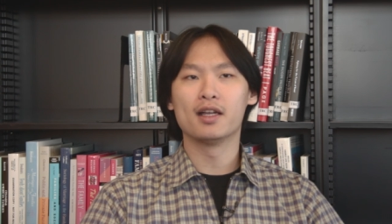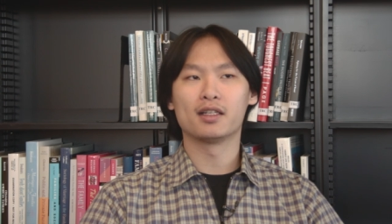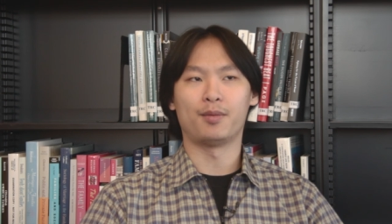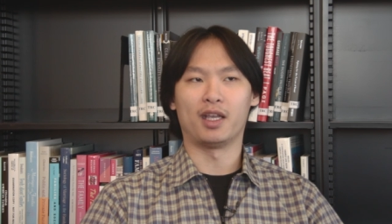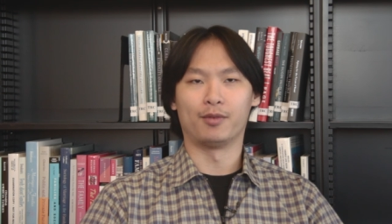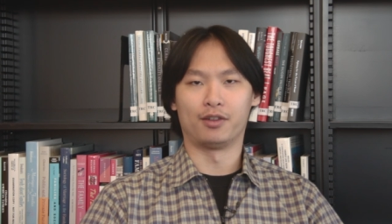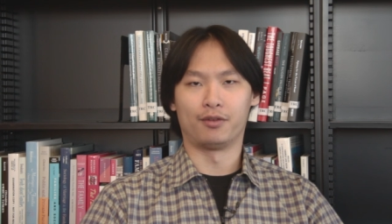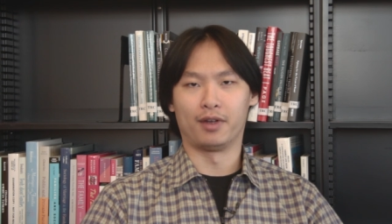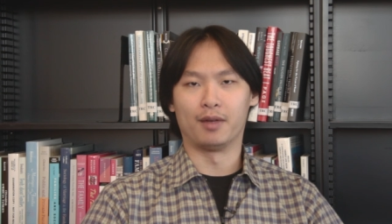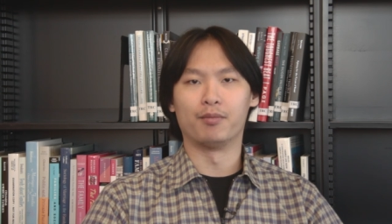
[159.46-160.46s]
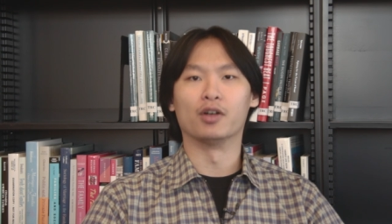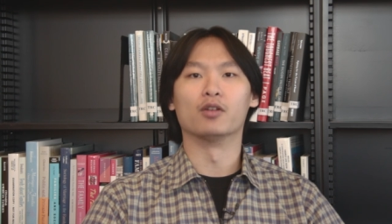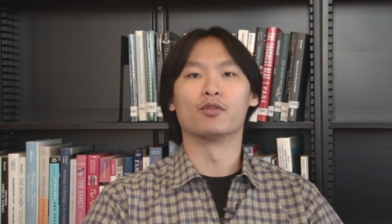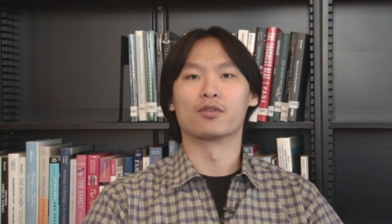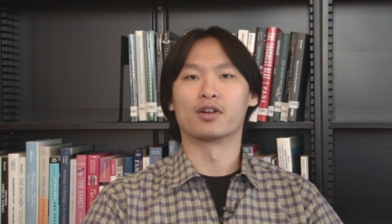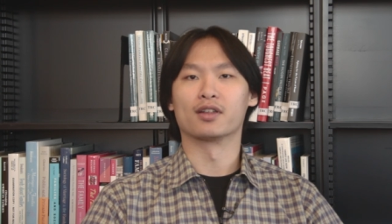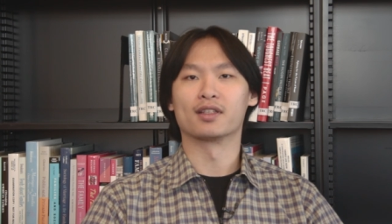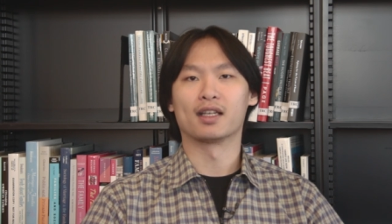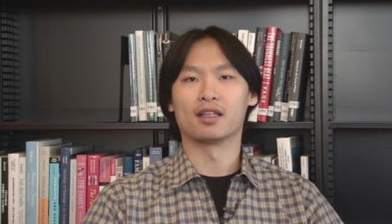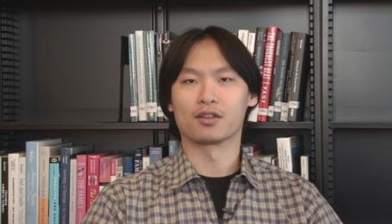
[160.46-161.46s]
to be able to read
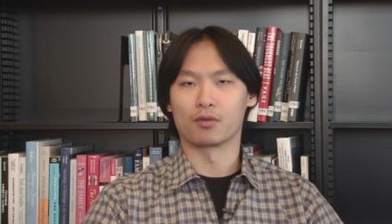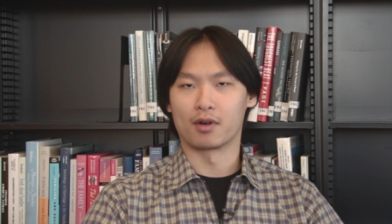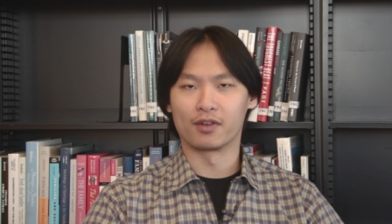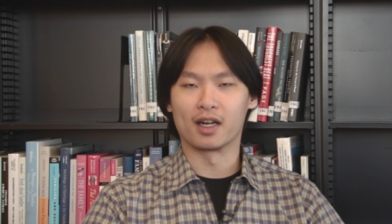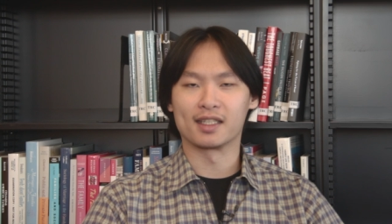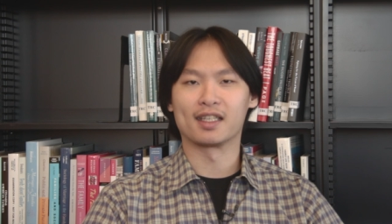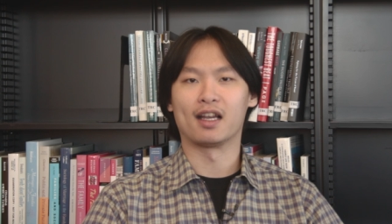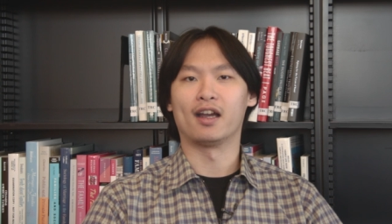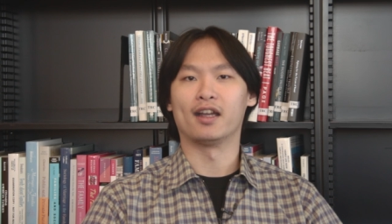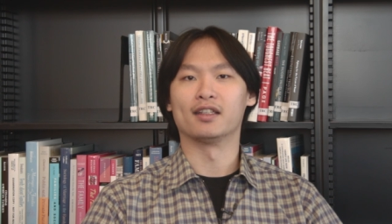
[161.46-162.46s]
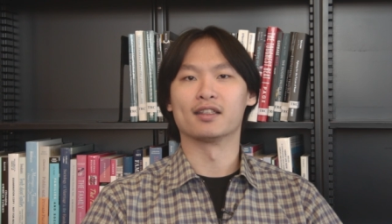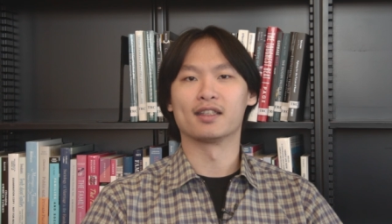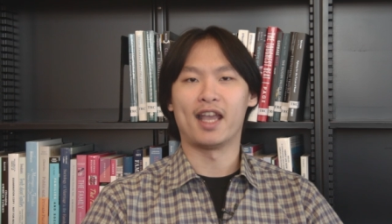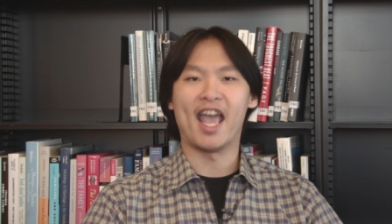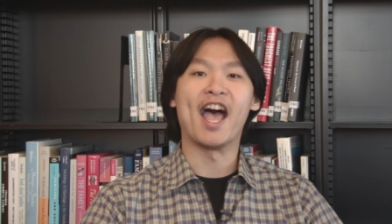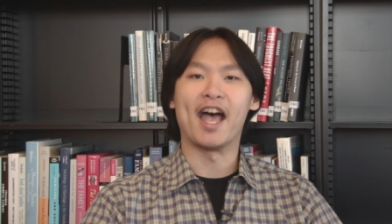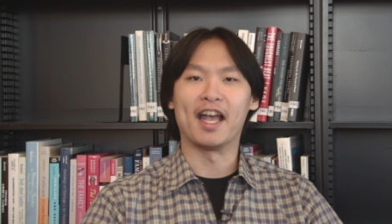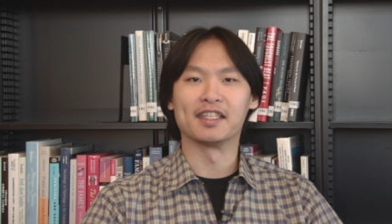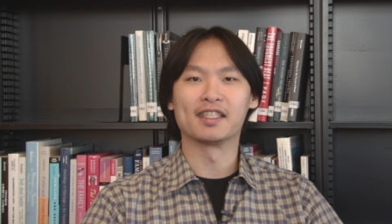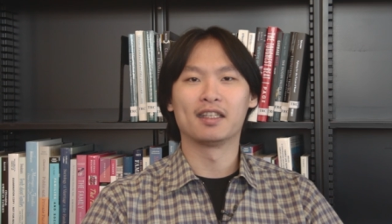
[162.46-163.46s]
billboards, uh, storefront signs,
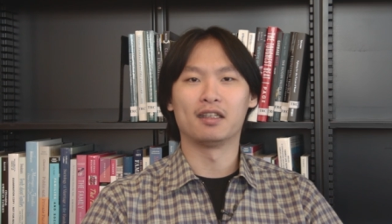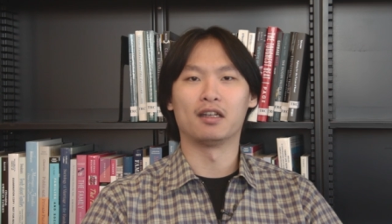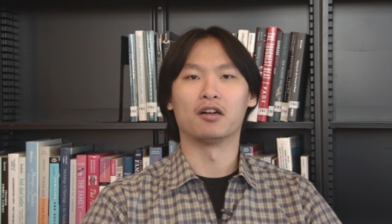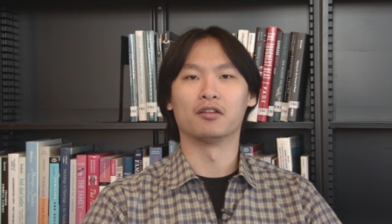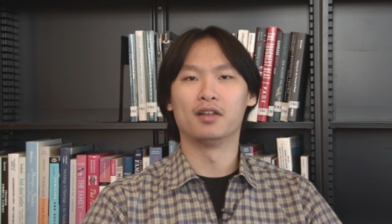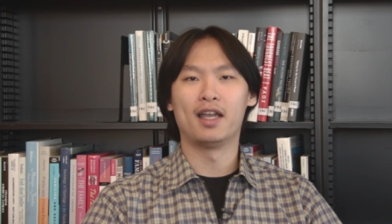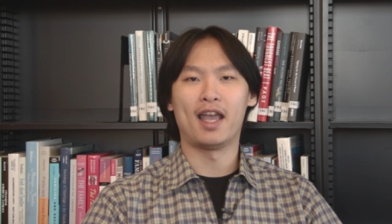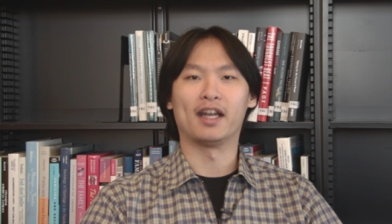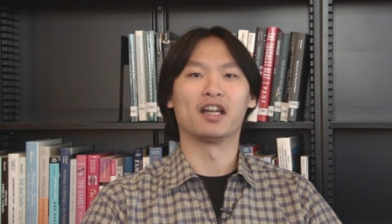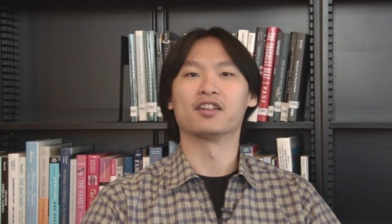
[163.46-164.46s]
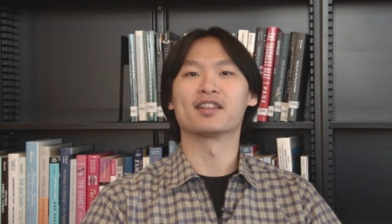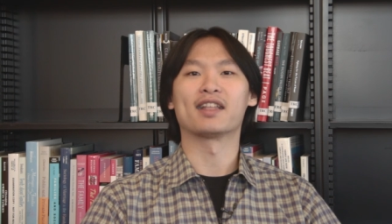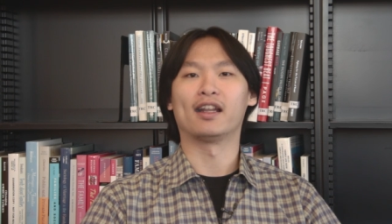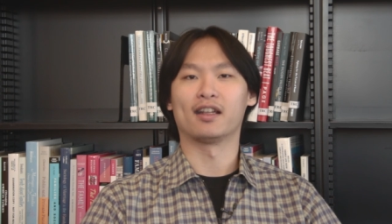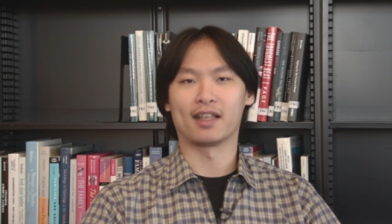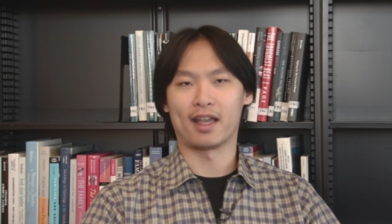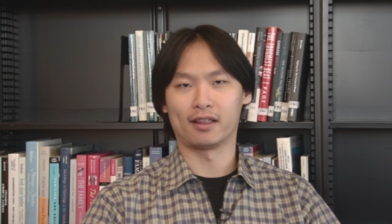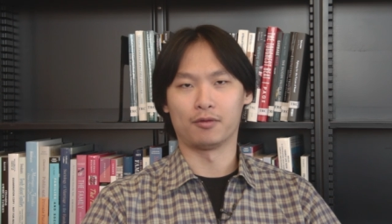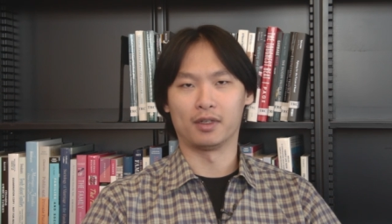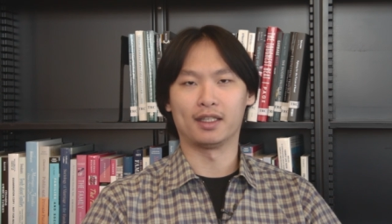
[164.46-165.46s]
ads, you know, and understand
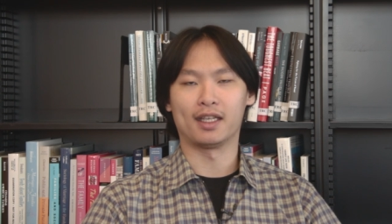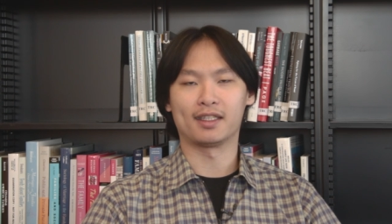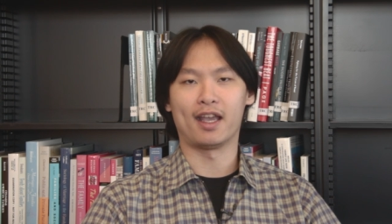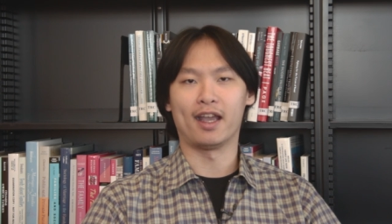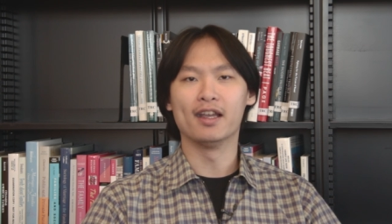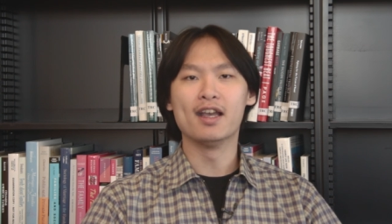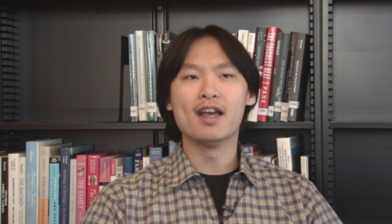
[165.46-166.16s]
exactly what they say.